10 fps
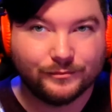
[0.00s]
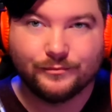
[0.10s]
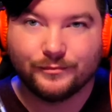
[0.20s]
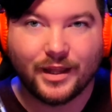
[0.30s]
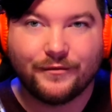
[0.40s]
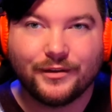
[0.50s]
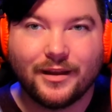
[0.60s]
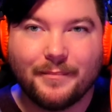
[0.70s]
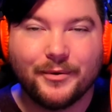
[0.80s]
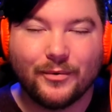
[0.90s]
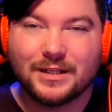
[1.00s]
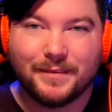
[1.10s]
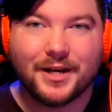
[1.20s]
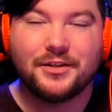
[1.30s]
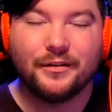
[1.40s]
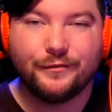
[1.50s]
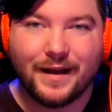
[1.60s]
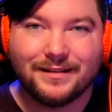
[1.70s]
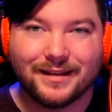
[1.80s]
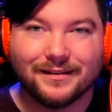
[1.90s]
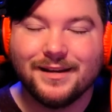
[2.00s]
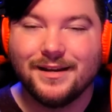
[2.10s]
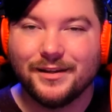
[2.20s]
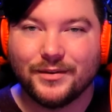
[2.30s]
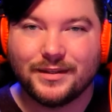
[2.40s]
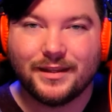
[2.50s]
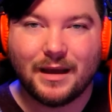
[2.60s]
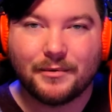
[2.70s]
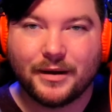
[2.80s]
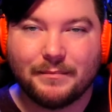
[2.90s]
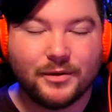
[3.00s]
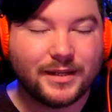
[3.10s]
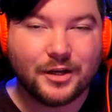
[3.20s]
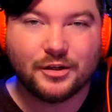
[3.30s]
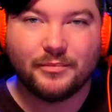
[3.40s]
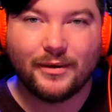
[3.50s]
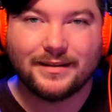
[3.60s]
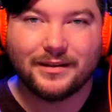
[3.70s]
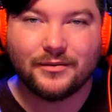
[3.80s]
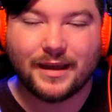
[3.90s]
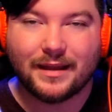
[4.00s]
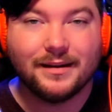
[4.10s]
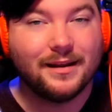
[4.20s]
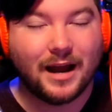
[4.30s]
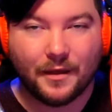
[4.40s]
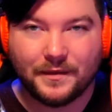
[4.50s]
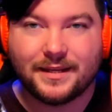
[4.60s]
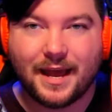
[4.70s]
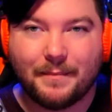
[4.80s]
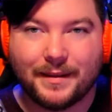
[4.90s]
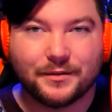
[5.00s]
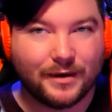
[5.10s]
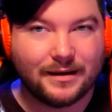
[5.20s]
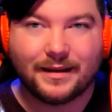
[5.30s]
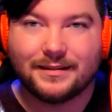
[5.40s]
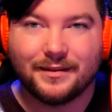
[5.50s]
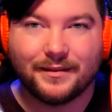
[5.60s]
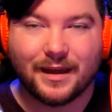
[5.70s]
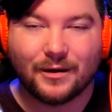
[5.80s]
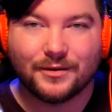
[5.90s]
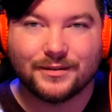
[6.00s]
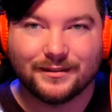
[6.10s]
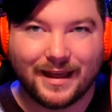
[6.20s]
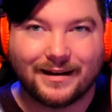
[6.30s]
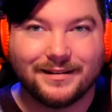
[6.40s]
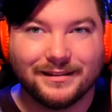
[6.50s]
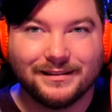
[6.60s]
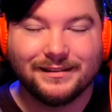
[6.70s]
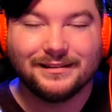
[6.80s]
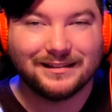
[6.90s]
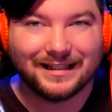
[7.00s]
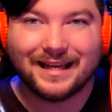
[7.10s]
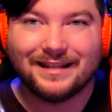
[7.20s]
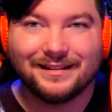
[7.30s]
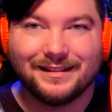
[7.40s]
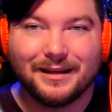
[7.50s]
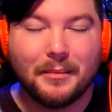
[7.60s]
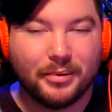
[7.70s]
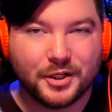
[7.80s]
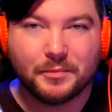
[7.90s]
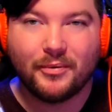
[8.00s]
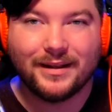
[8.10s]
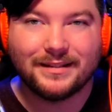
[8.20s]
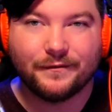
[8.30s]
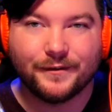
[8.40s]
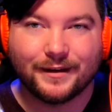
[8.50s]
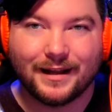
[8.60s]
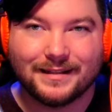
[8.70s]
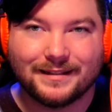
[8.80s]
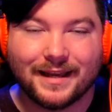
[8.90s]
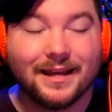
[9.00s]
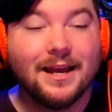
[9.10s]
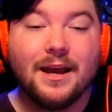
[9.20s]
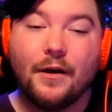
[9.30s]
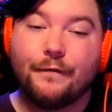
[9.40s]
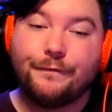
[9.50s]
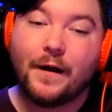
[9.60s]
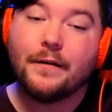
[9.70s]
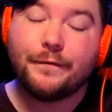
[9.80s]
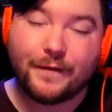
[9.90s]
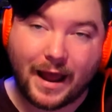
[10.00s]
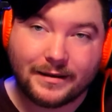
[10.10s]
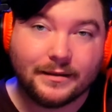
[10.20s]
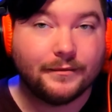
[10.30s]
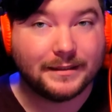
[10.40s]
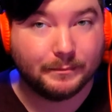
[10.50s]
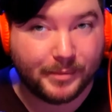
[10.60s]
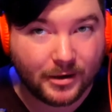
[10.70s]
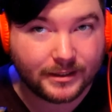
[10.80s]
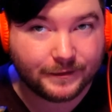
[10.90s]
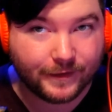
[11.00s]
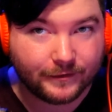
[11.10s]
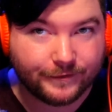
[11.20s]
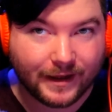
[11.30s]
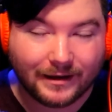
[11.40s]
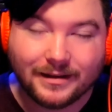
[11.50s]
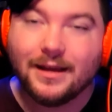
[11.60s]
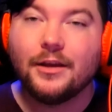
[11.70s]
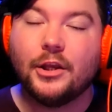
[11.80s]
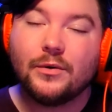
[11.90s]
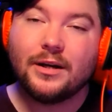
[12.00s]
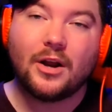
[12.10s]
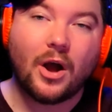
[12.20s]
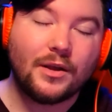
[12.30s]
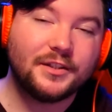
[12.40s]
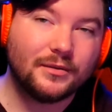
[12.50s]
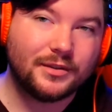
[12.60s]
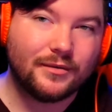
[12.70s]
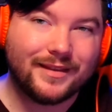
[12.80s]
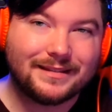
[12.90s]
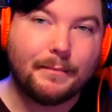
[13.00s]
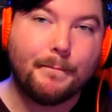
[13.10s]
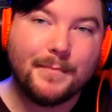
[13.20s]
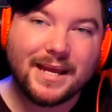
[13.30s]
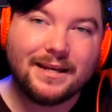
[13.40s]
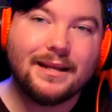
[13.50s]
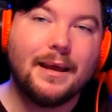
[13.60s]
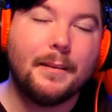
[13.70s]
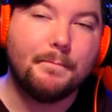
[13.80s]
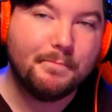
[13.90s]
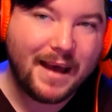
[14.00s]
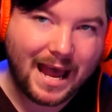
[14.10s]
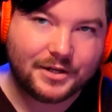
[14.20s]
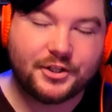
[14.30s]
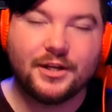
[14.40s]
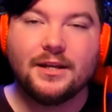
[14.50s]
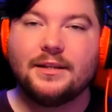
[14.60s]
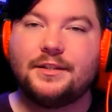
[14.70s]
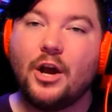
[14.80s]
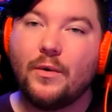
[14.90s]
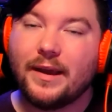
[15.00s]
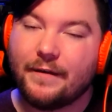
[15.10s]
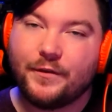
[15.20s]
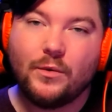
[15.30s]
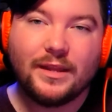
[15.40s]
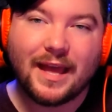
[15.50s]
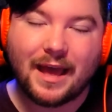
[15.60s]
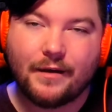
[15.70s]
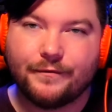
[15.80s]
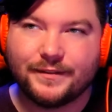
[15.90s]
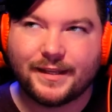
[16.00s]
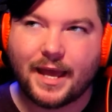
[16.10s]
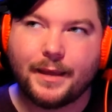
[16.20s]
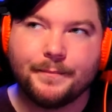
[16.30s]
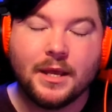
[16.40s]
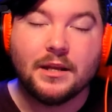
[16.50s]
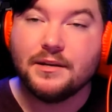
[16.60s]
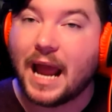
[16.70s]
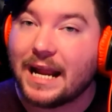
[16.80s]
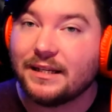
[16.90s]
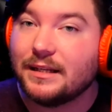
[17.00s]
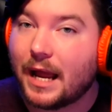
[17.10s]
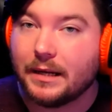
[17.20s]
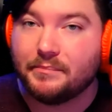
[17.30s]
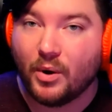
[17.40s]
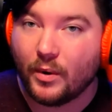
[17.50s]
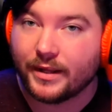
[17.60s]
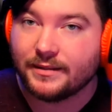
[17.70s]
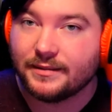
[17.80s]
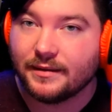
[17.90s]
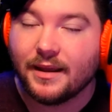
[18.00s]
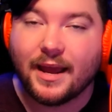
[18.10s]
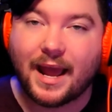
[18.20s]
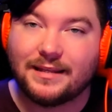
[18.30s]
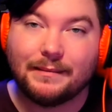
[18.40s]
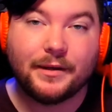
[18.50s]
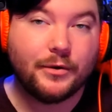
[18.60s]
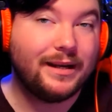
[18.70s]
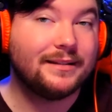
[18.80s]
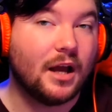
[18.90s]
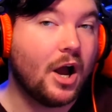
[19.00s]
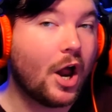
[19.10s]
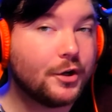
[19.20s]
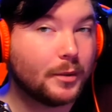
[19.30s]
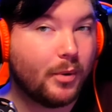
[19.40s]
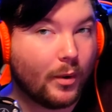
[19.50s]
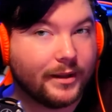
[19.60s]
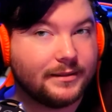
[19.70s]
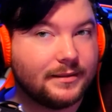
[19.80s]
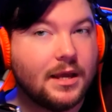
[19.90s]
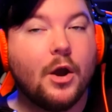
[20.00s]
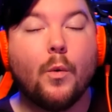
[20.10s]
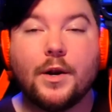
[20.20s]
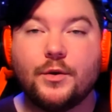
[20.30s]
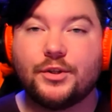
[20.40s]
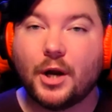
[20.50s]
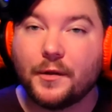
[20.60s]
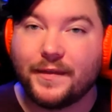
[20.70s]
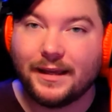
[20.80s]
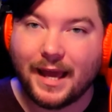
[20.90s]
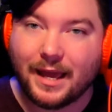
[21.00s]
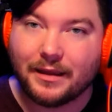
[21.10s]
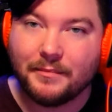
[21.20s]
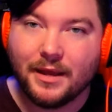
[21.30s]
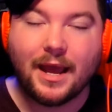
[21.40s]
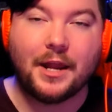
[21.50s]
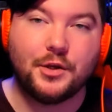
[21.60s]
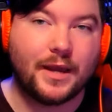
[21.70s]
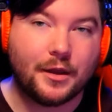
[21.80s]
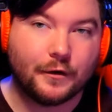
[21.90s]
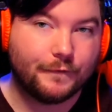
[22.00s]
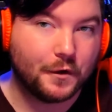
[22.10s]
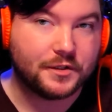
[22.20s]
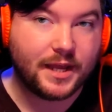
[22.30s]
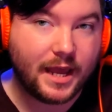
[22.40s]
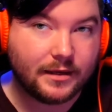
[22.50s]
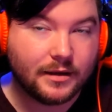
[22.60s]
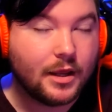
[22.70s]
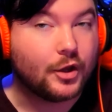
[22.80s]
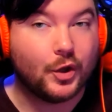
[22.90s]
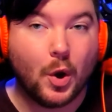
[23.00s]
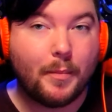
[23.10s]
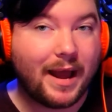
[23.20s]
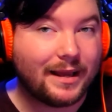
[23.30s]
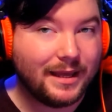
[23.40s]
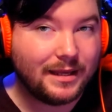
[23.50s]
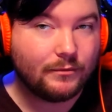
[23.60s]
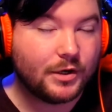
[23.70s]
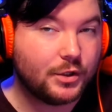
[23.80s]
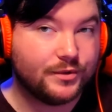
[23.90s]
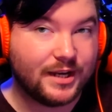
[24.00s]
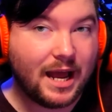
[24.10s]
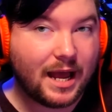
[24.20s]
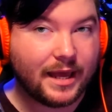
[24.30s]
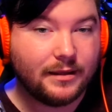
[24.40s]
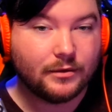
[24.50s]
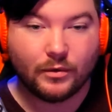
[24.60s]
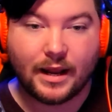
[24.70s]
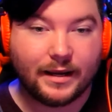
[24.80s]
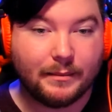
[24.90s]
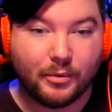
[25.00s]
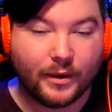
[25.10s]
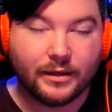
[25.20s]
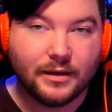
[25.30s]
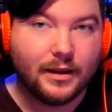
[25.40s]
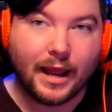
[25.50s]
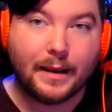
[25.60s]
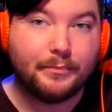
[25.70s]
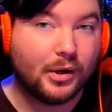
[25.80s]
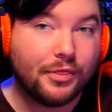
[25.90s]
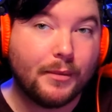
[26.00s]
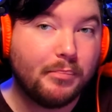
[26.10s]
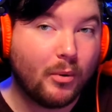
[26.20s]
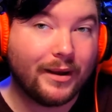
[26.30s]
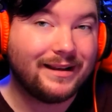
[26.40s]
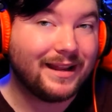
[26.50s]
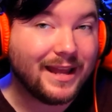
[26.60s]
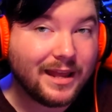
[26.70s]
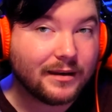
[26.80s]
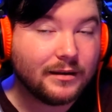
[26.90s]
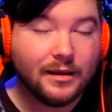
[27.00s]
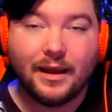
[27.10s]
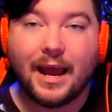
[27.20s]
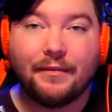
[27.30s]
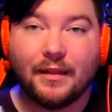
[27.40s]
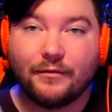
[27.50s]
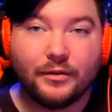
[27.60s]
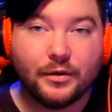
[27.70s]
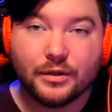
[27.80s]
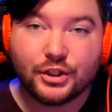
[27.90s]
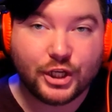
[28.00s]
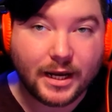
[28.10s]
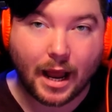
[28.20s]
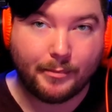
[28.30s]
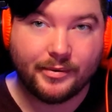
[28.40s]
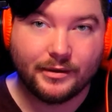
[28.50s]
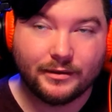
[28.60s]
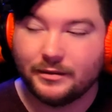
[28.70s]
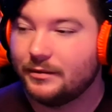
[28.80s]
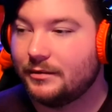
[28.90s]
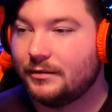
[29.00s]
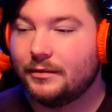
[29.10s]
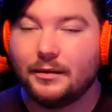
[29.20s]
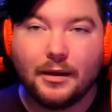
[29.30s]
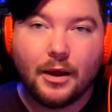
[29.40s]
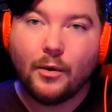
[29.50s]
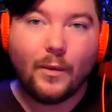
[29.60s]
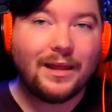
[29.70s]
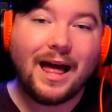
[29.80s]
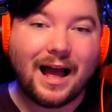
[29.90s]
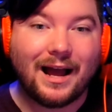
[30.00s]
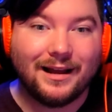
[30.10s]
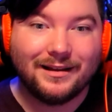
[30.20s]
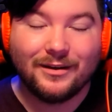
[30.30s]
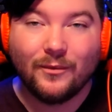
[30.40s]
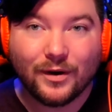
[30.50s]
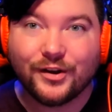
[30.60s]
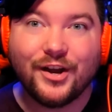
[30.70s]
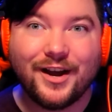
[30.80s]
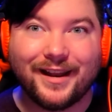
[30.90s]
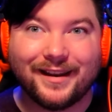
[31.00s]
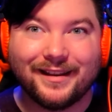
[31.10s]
level up your special infected using the upgrade mutation points that you get on the tab that's right next to the character select. Click it, put your points in, for God's sake. Fun fact, that's a bonus fun fact, you can also do this mid-match. So if you only have, say, 99 points and something you need is 100 points, when you start the game and you get your first hit, go back in when you die, or at any point, and put the point in and level your shit up. Voila! We're good!